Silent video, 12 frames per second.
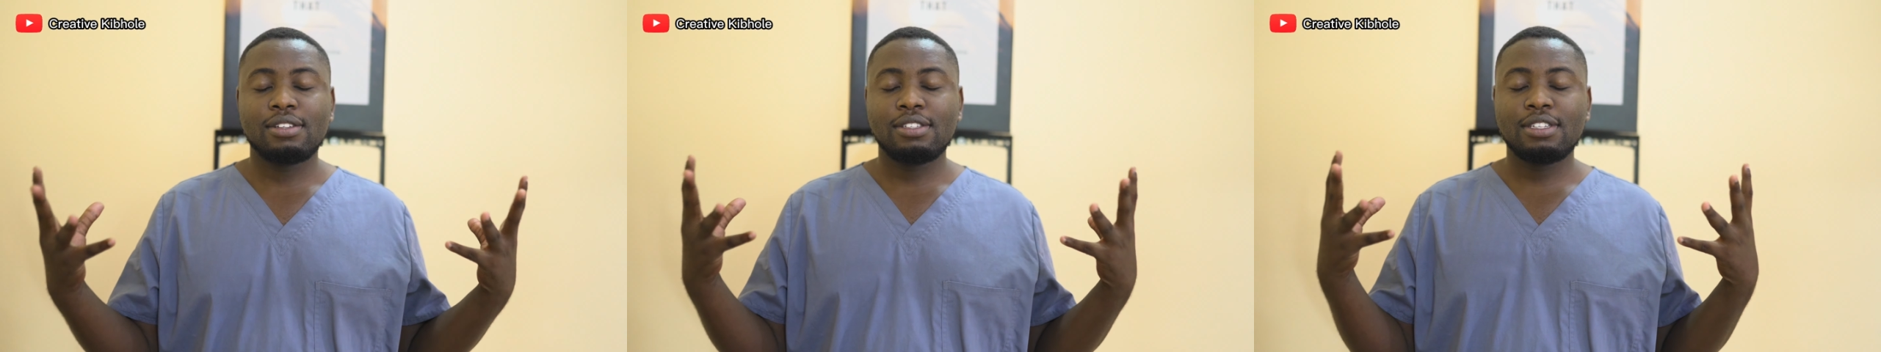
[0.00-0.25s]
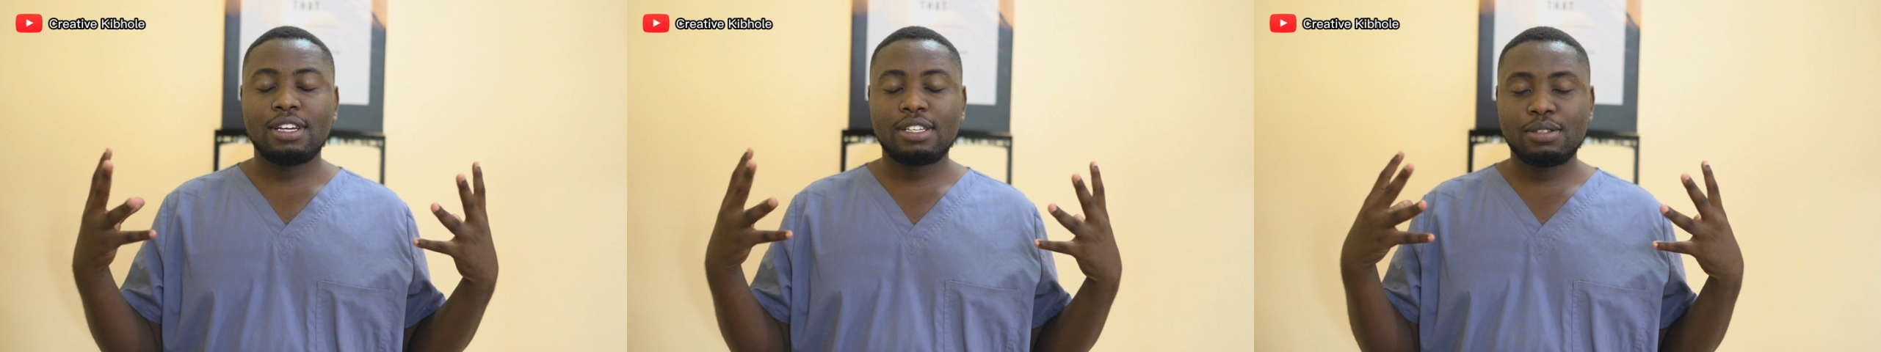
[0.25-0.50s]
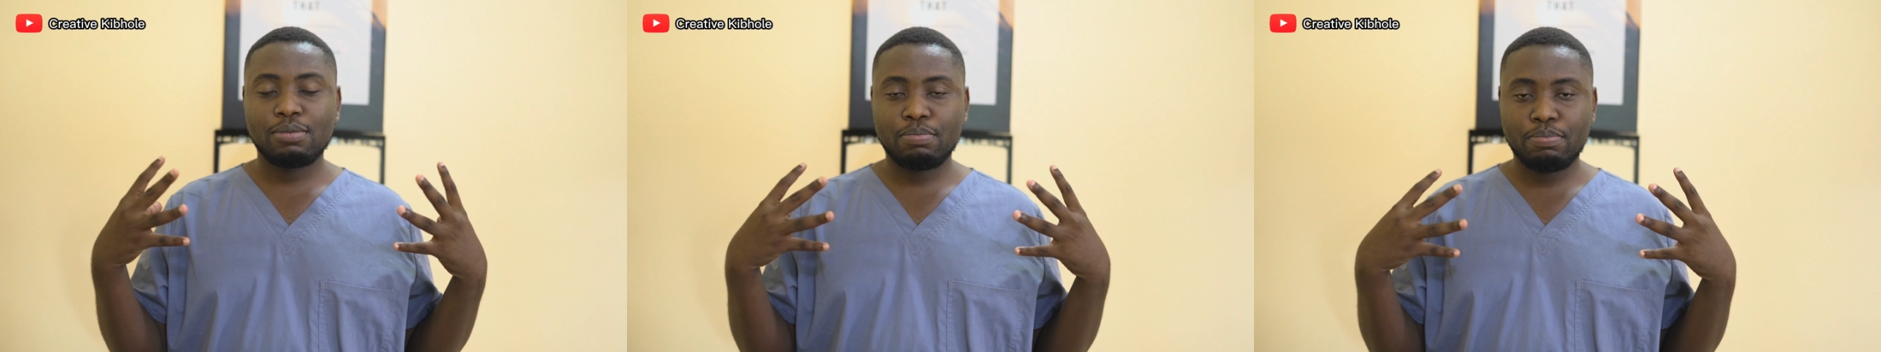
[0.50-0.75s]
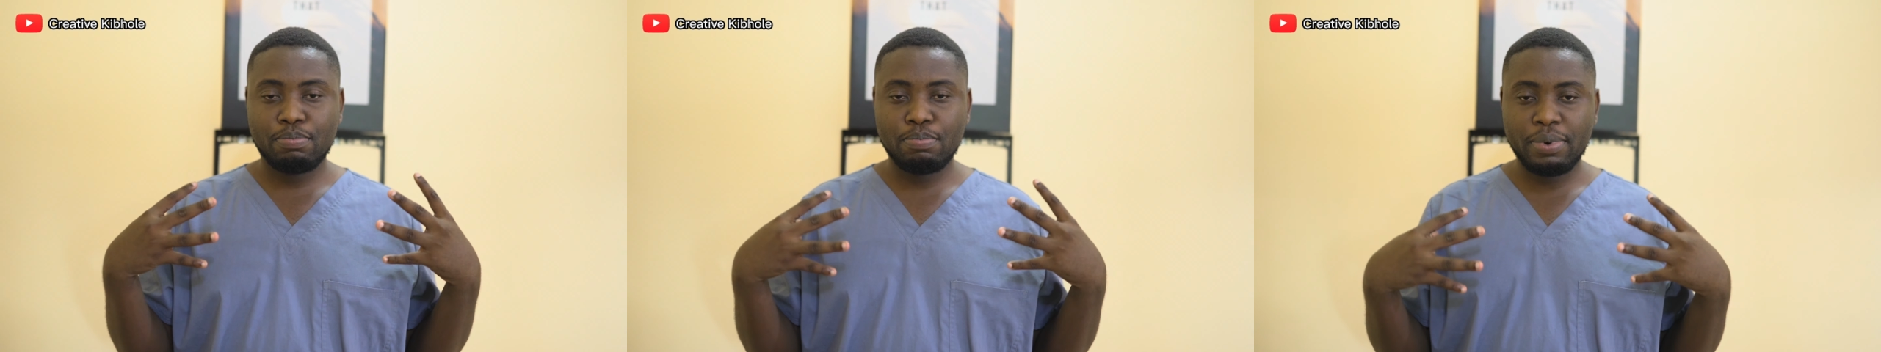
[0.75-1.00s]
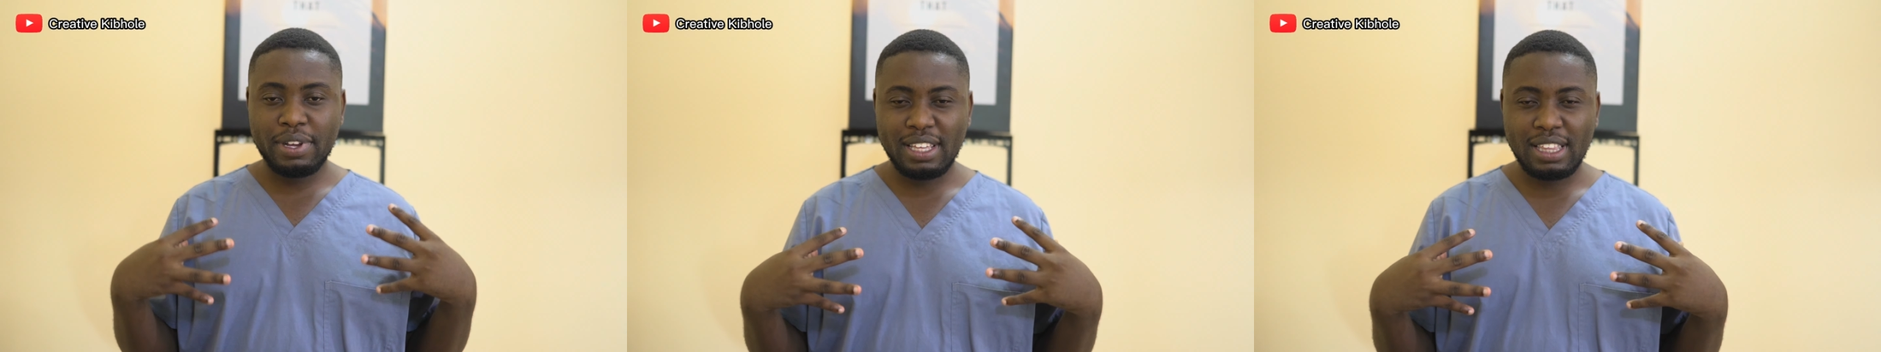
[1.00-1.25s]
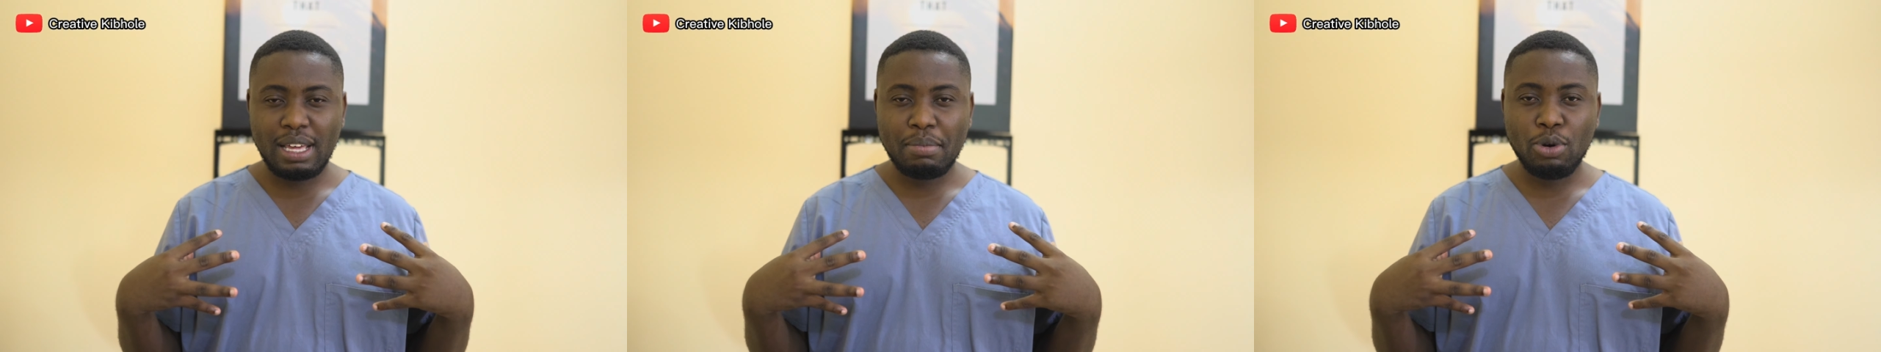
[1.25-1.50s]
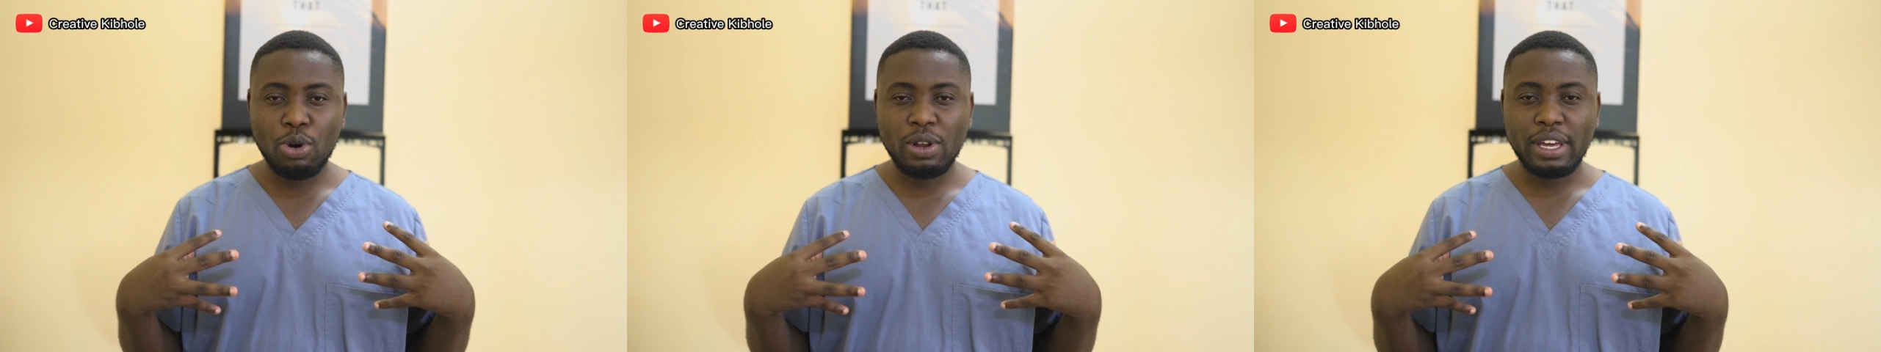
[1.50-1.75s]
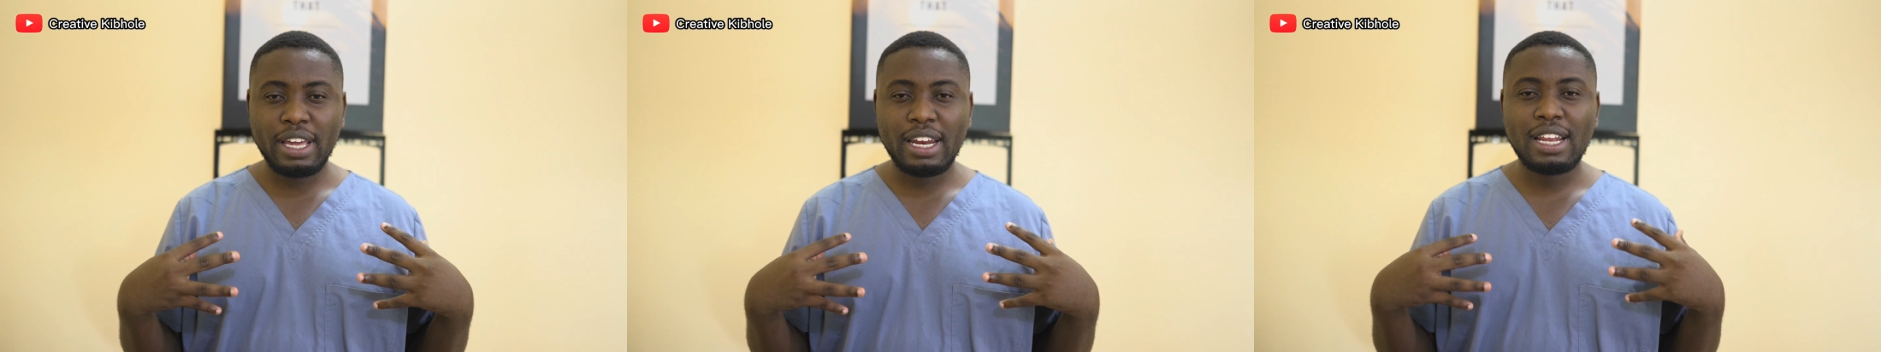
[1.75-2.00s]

just breathing them all in,